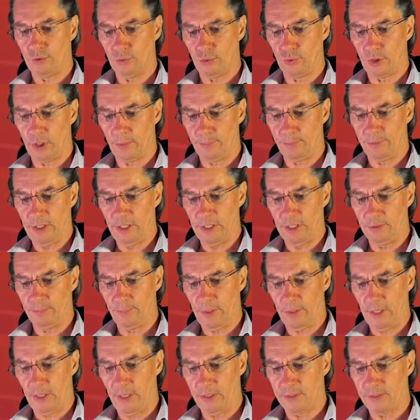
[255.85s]
to copy and
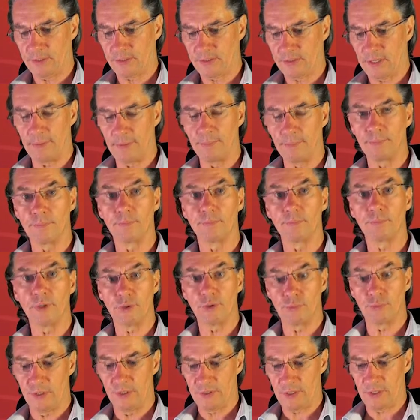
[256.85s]
paste some
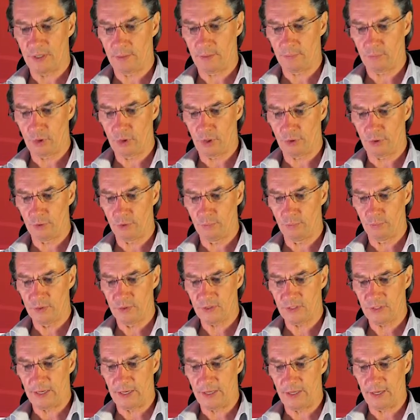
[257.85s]

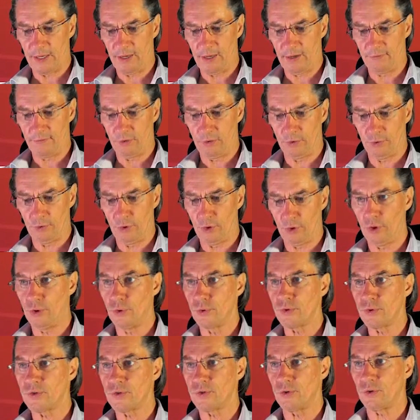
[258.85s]
documents I have on the
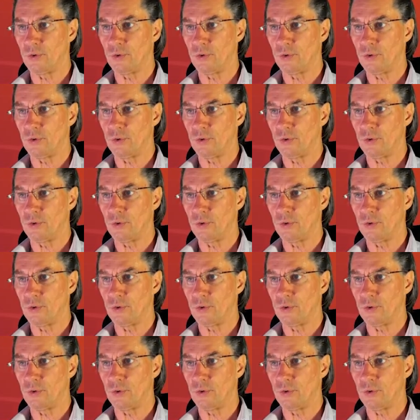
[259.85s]
host.